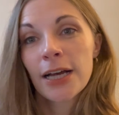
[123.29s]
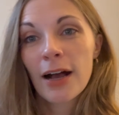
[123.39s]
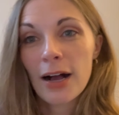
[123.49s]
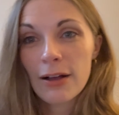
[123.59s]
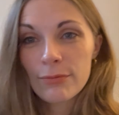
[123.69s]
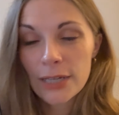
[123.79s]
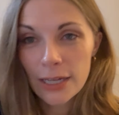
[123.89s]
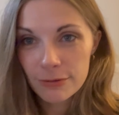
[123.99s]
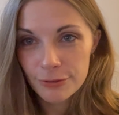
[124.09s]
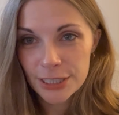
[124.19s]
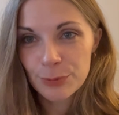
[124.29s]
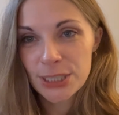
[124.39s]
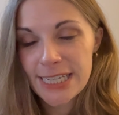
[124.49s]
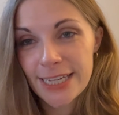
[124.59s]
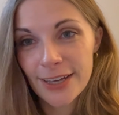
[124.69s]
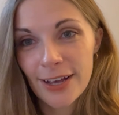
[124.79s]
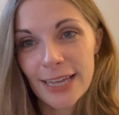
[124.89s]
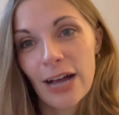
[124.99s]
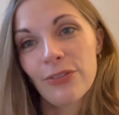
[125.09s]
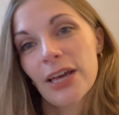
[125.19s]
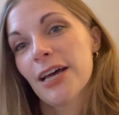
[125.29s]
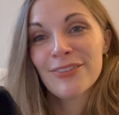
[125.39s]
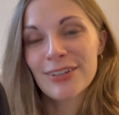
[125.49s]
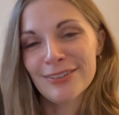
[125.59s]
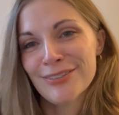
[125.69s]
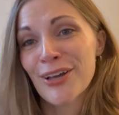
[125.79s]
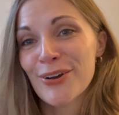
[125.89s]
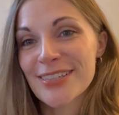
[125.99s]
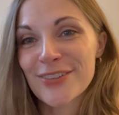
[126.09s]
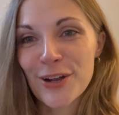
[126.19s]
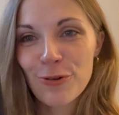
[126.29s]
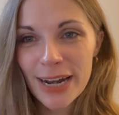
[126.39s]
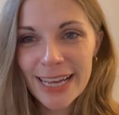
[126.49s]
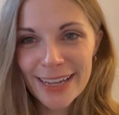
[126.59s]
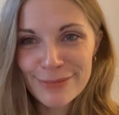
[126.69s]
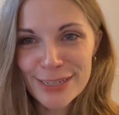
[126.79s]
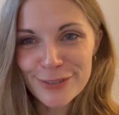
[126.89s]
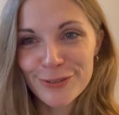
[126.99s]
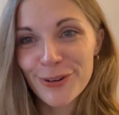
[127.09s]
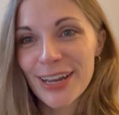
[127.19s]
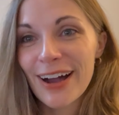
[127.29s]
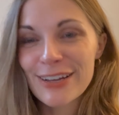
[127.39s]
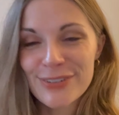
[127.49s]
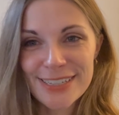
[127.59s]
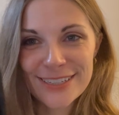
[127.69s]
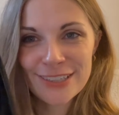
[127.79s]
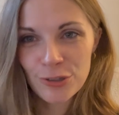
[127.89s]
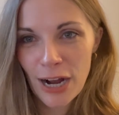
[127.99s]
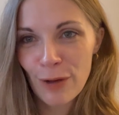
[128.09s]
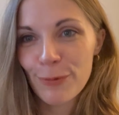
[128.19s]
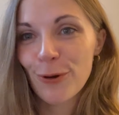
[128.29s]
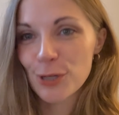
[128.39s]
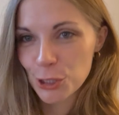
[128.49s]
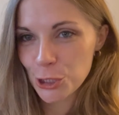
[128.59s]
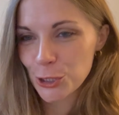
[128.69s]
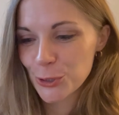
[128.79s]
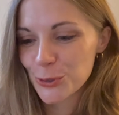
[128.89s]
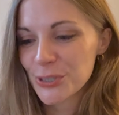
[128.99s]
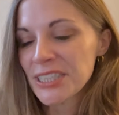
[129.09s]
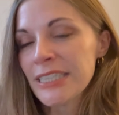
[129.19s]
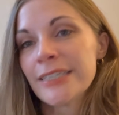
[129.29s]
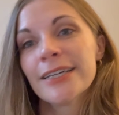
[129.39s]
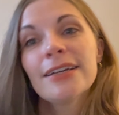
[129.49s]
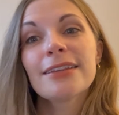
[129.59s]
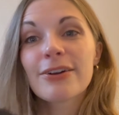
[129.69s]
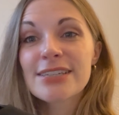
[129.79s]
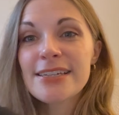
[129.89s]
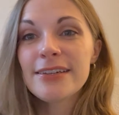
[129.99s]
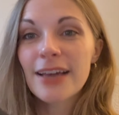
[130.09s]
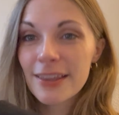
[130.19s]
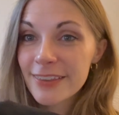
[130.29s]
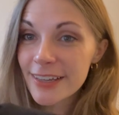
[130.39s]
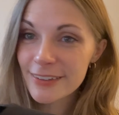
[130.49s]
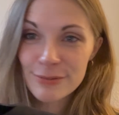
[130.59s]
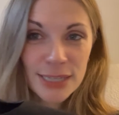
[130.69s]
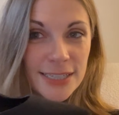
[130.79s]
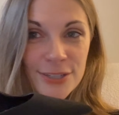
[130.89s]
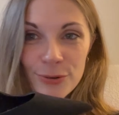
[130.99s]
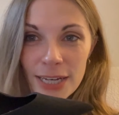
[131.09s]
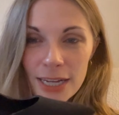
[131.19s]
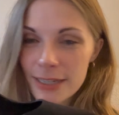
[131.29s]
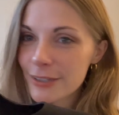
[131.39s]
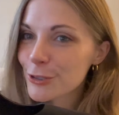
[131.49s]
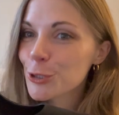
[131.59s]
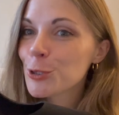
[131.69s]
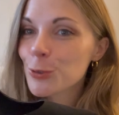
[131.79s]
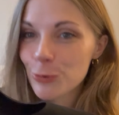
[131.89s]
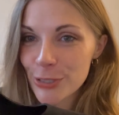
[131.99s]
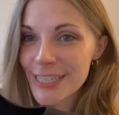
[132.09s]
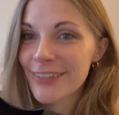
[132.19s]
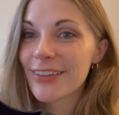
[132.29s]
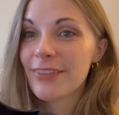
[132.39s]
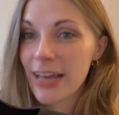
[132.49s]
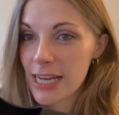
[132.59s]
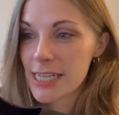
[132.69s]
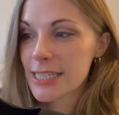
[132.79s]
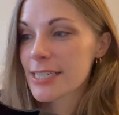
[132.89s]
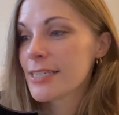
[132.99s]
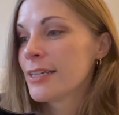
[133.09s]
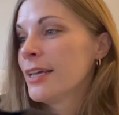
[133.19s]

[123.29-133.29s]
Every petite girl out there knows that the great enemy of your life is a strap on a shoe. There is nothing that makes your leg look shorter than that.